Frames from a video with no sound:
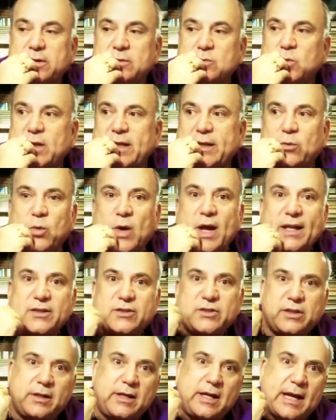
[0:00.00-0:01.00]
Couldn't really
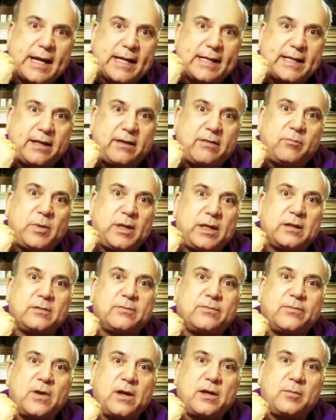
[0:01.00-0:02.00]
relish the idea of being
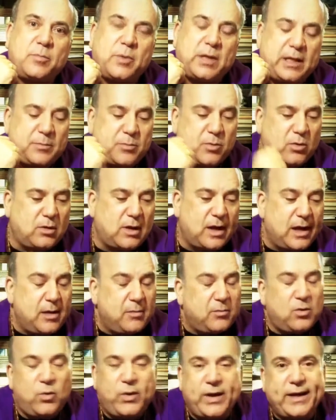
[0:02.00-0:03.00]
in front of people.
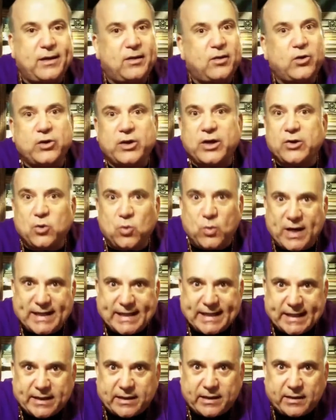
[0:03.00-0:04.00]
But we can learn to do
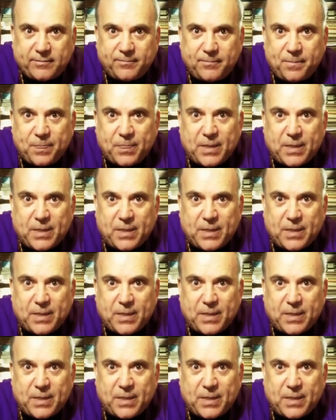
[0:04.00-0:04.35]
anything.